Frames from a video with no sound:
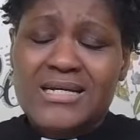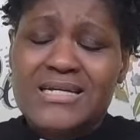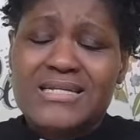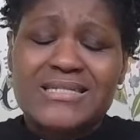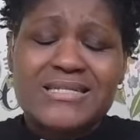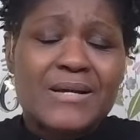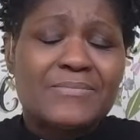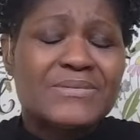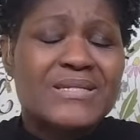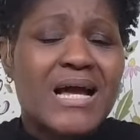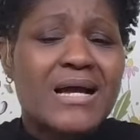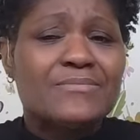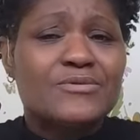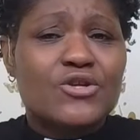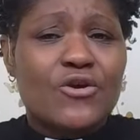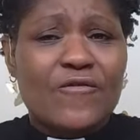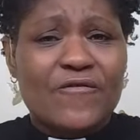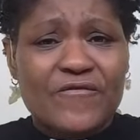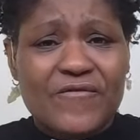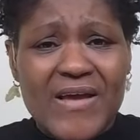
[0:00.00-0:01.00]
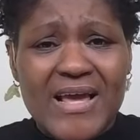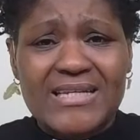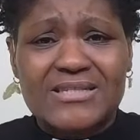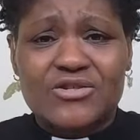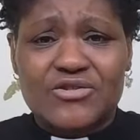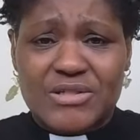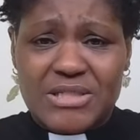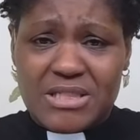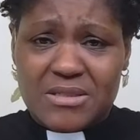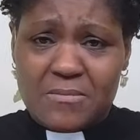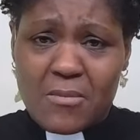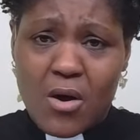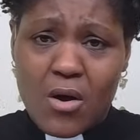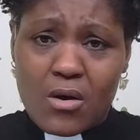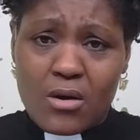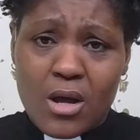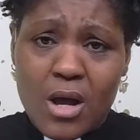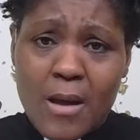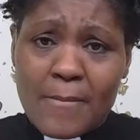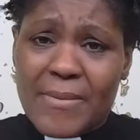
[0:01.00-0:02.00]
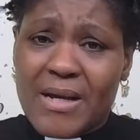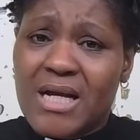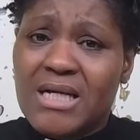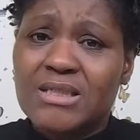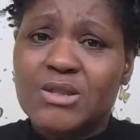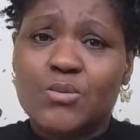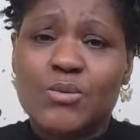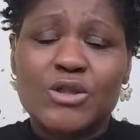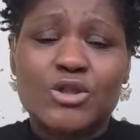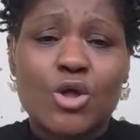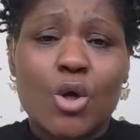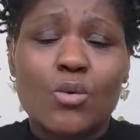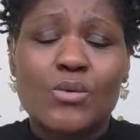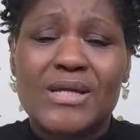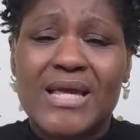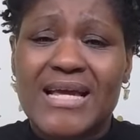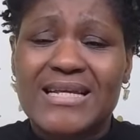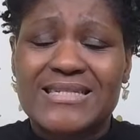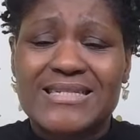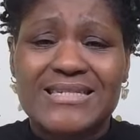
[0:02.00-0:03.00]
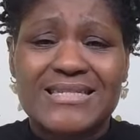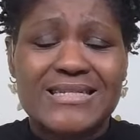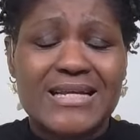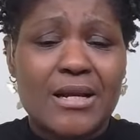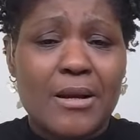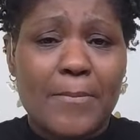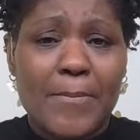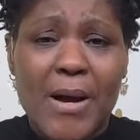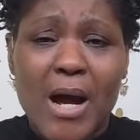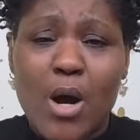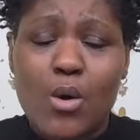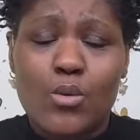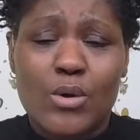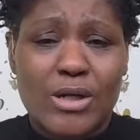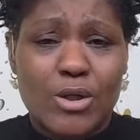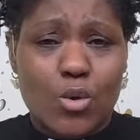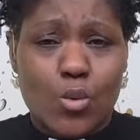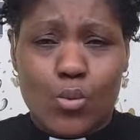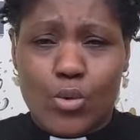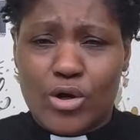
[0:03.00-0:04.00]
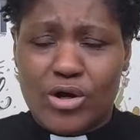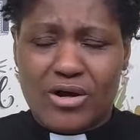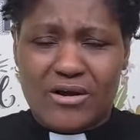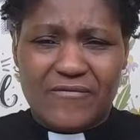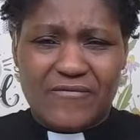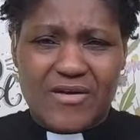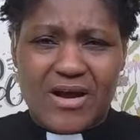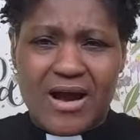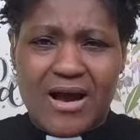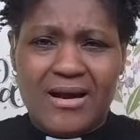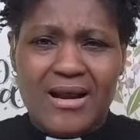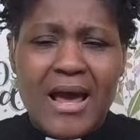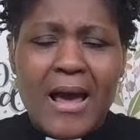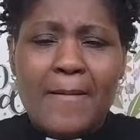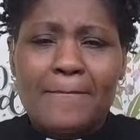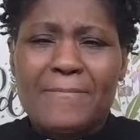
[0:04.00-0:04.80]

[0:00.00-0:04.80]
That sometimes our faith is small because we don't get to see the power in the work of God.